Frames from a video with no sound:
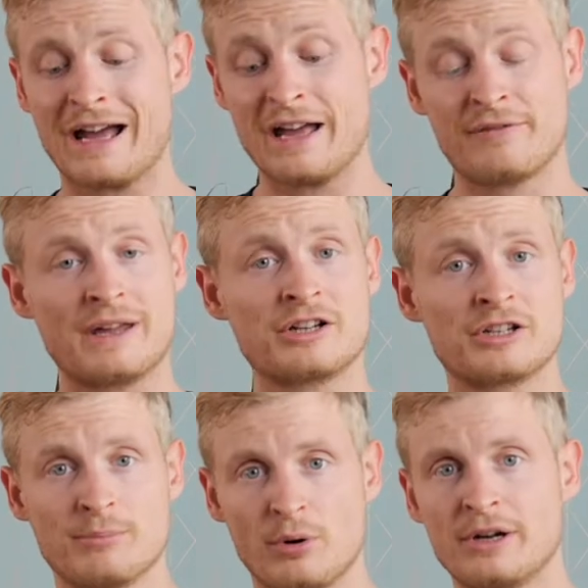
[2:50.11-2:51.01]
I haven't
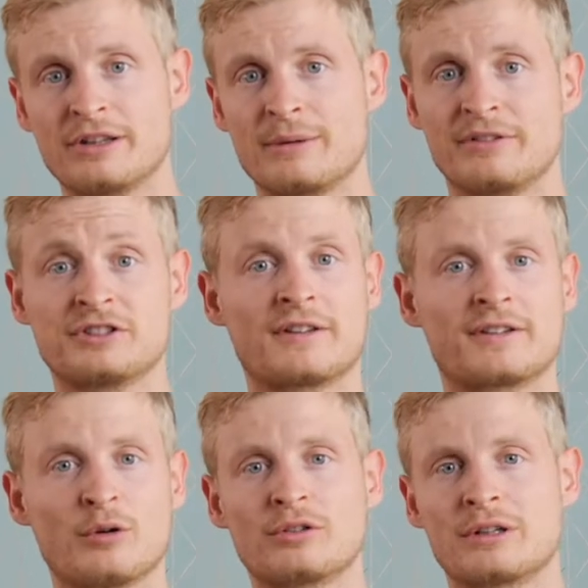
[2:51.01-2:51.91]
actually boiled them, I've just
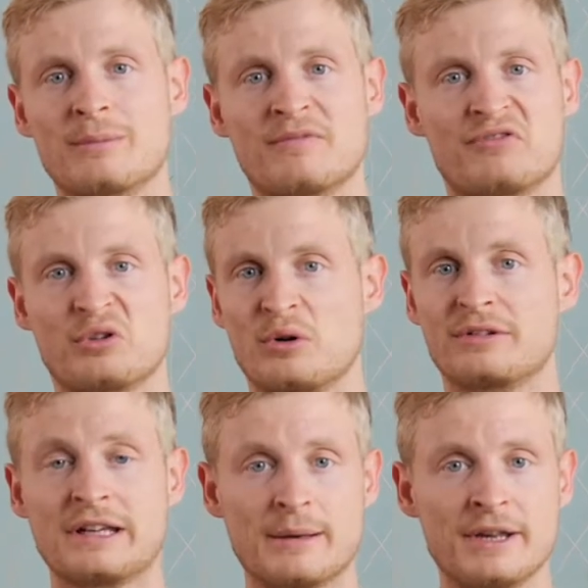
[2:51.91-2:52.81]
soaked them for
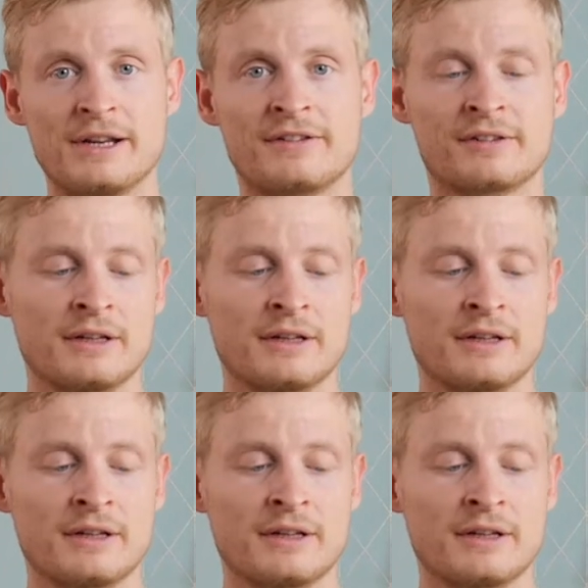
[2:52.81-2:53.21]
around ten minutes